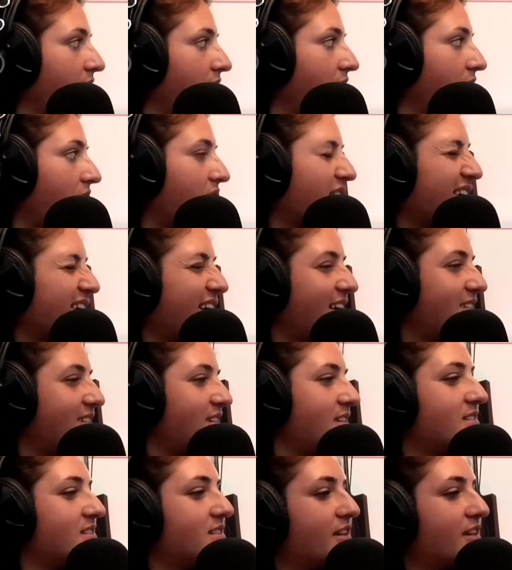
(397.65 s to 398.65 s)
RKT
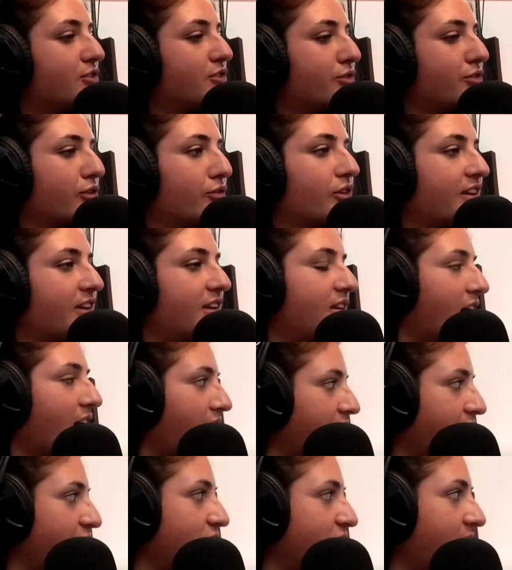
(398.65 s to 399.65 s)
What's stands for Rookie
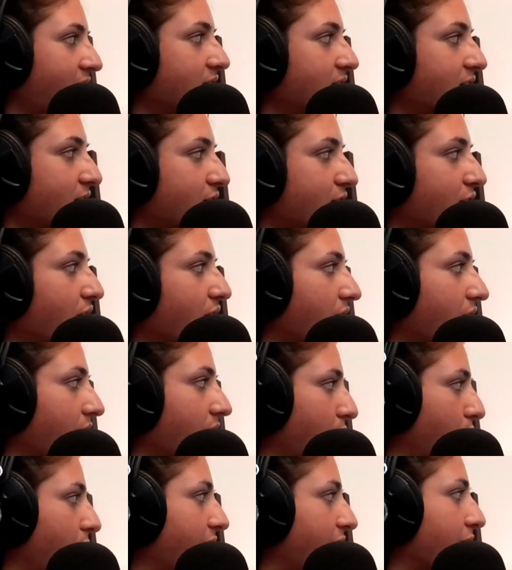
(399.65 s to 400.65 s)
Knowledge Test. So the
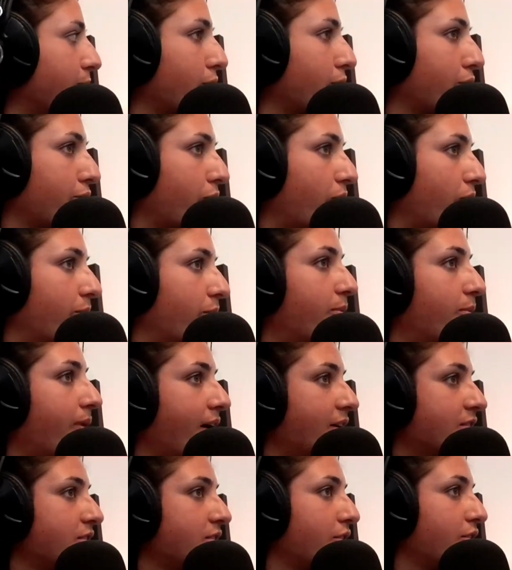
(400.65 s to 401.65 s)
whoever performed the
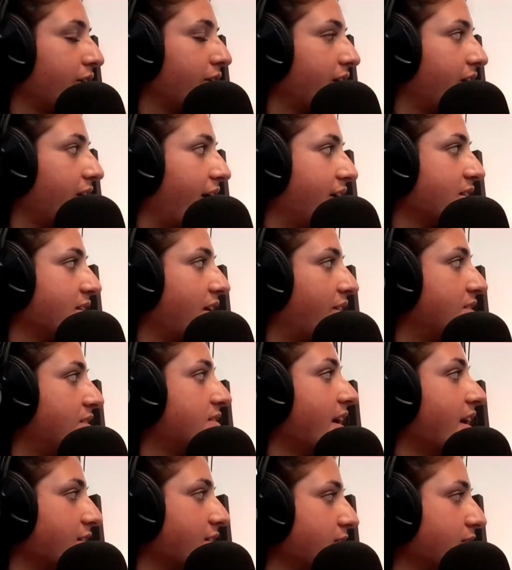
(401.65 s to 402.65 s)
best of the rookie class on the
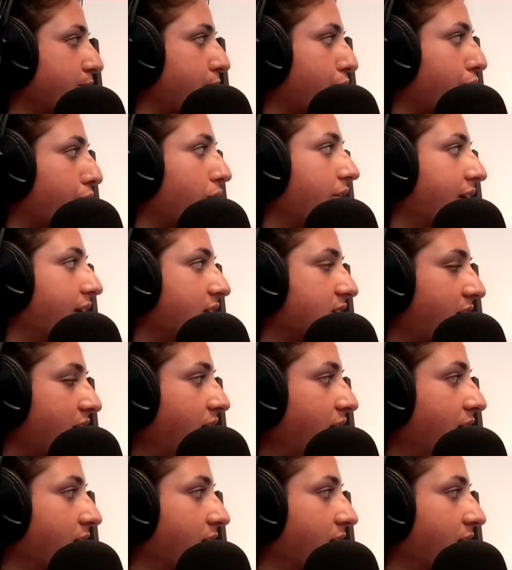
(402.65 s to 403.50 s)
test before they sit.